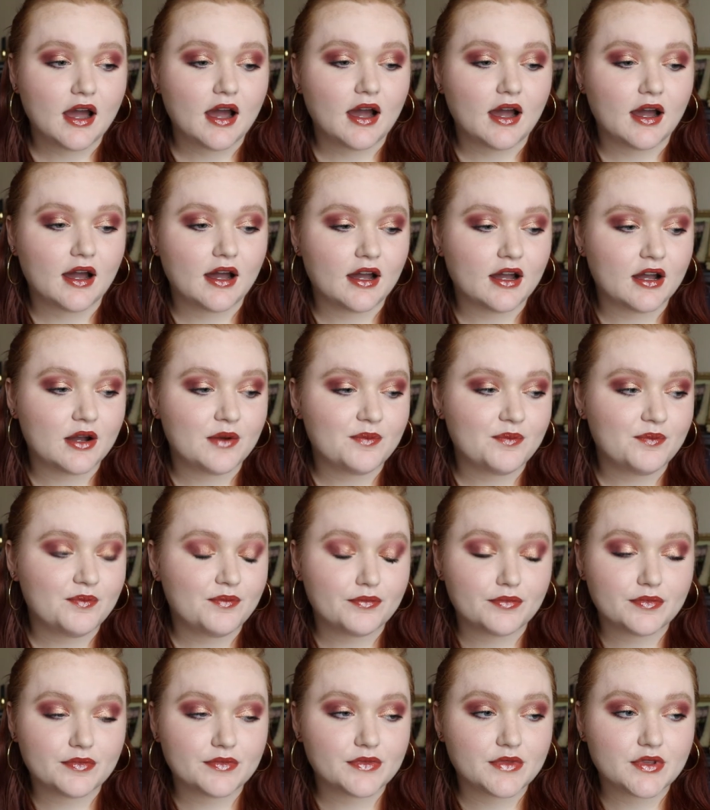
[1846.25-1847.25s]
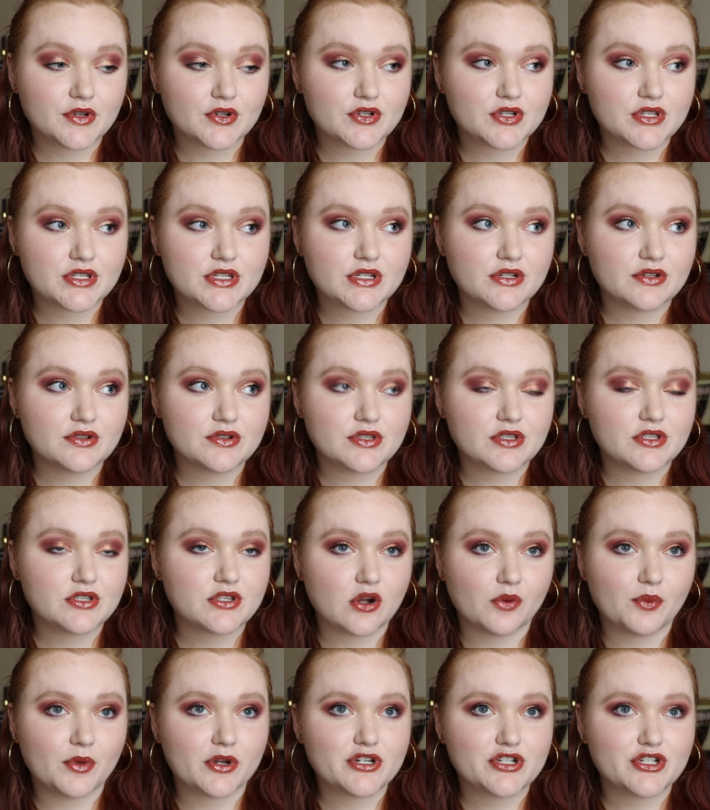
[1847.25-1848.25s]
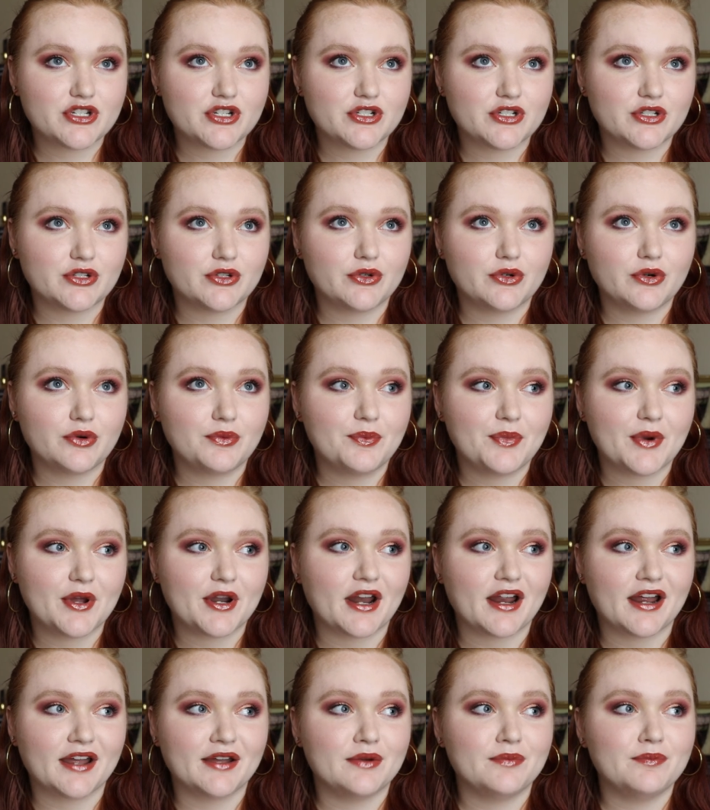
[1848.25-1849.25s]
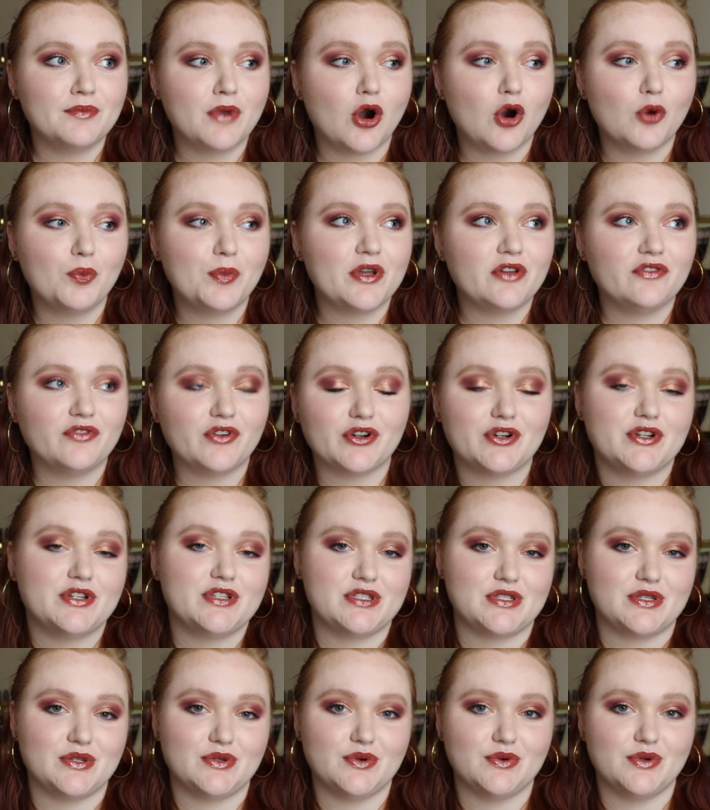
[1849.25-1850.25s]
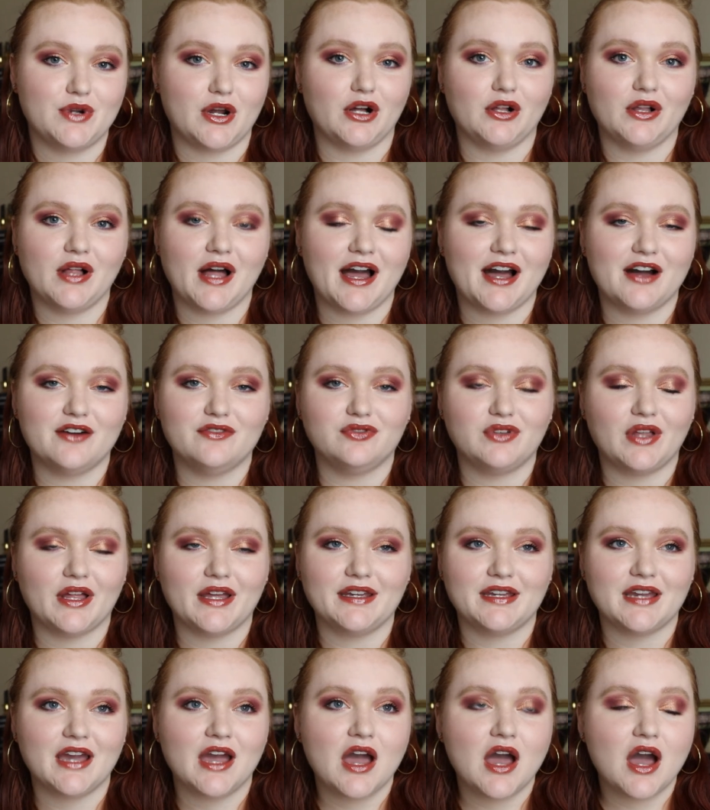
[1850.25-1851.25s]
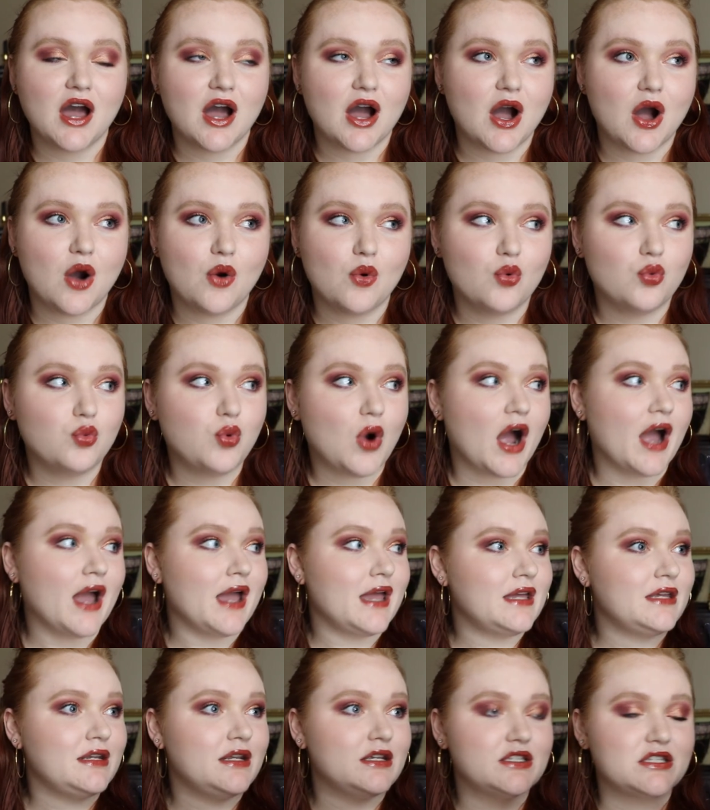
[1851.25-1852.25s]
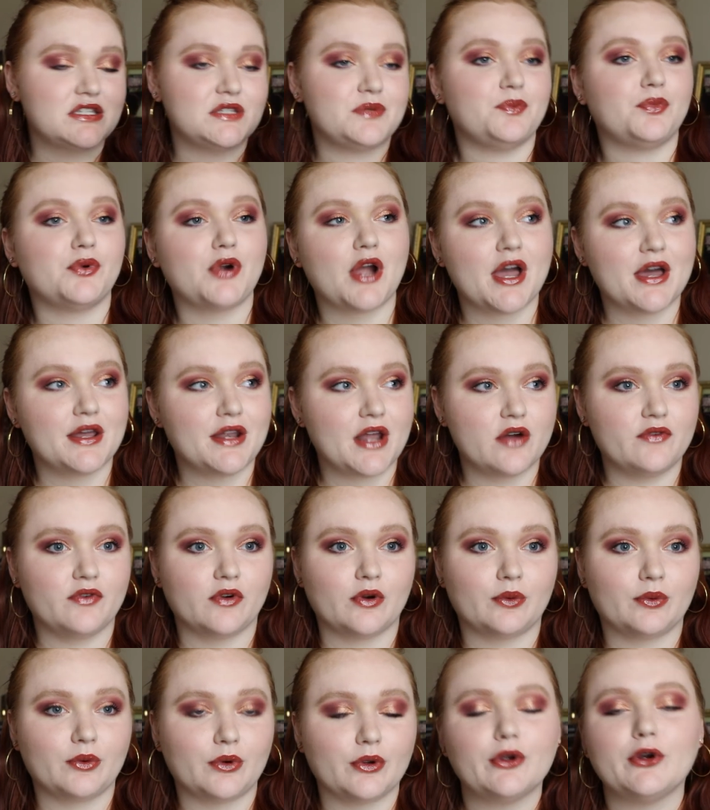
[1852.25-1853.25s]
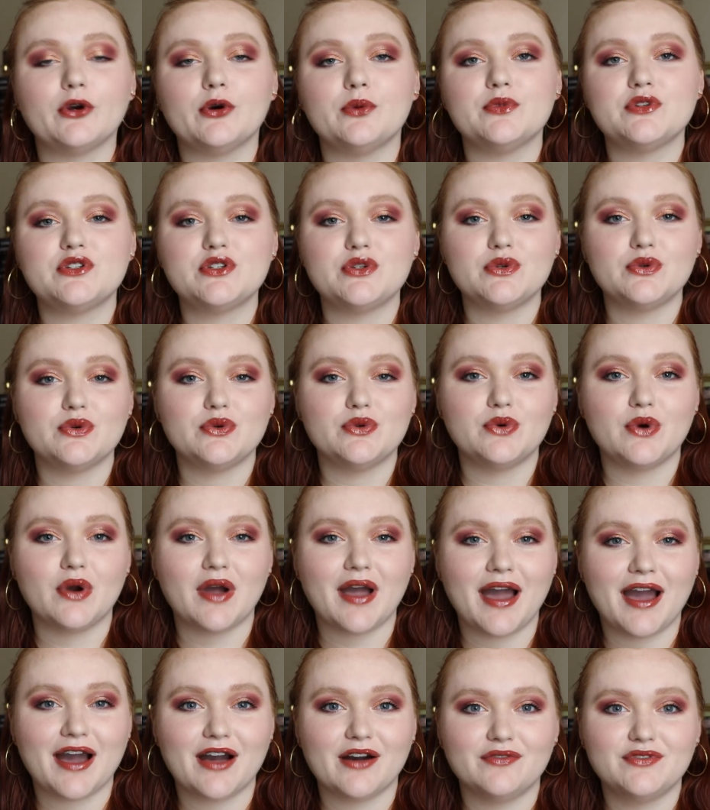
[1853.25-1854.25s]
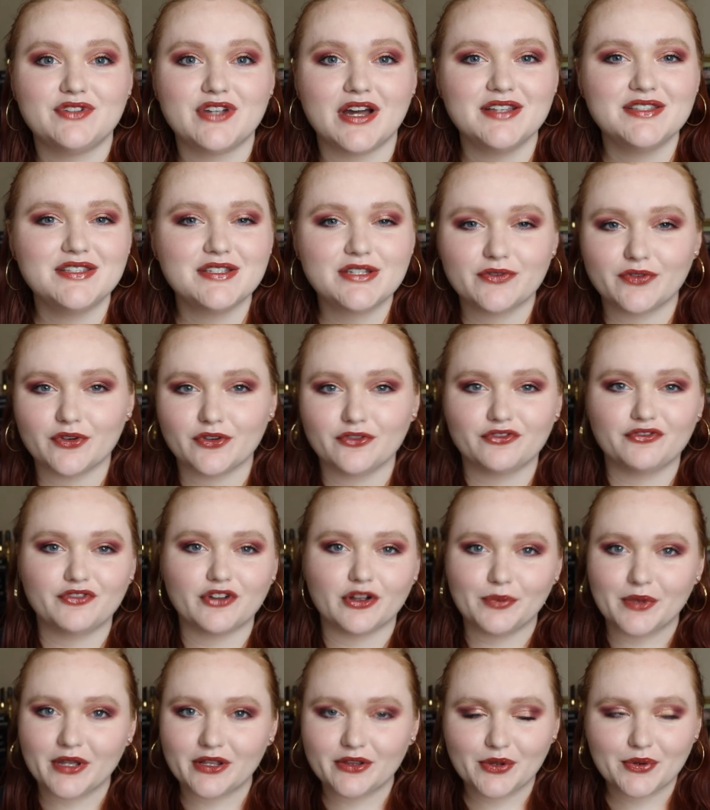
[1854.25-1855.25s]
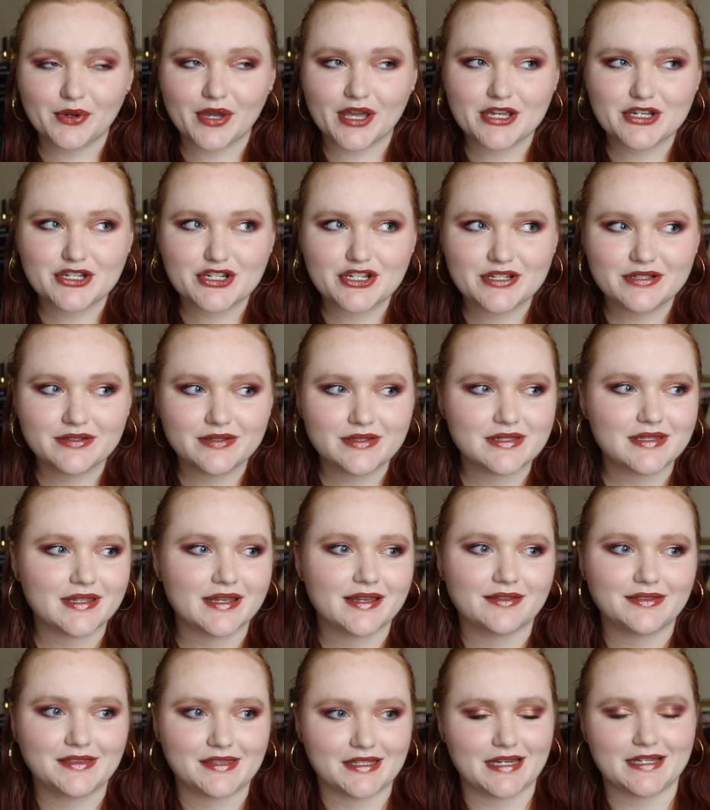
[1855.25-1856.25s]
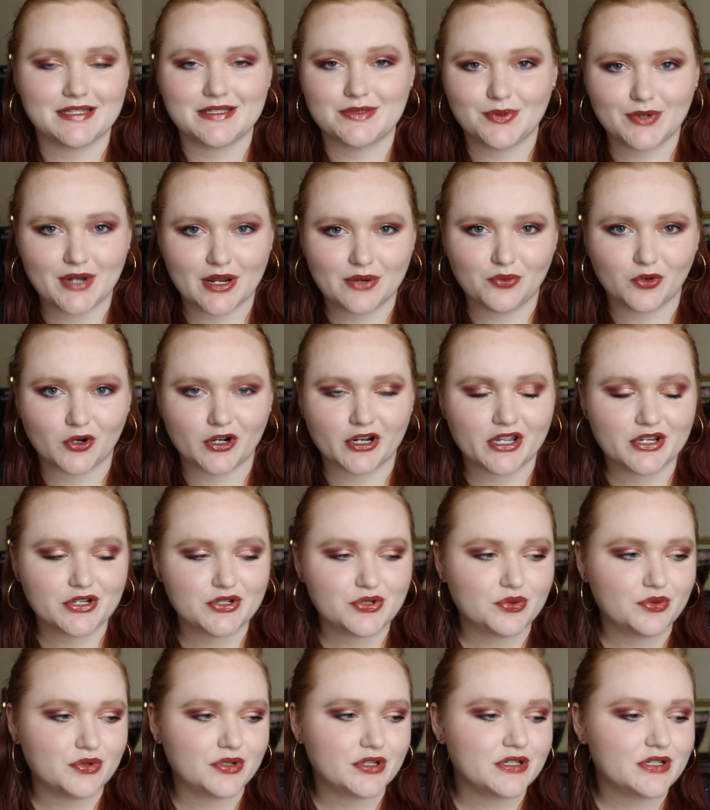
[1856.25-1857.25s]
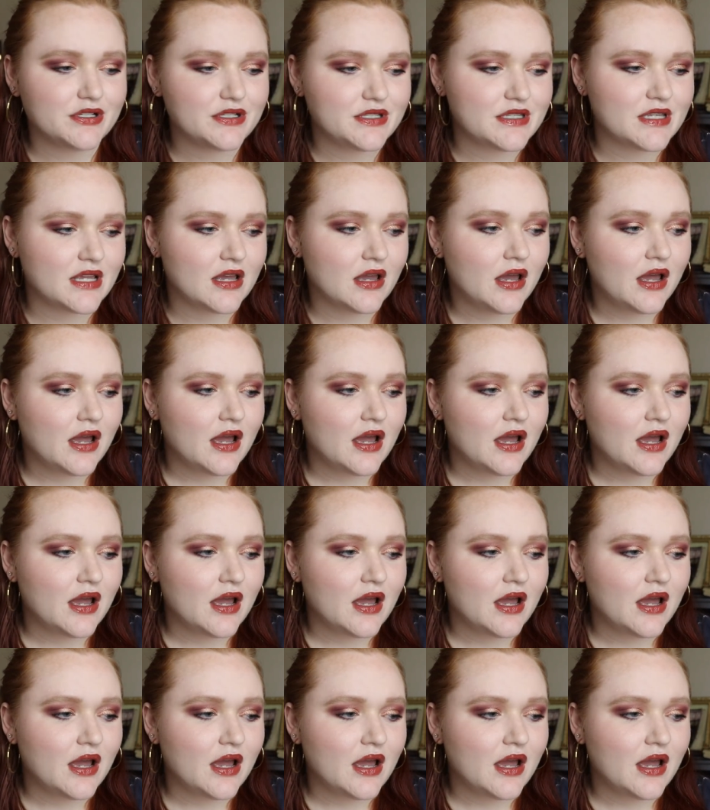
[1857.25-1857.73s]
Um, there's still so much to do, but I'm hoping very soon I'll have like a wide spread of a room to have tons of different filming locations. Like that's what I'm working towards.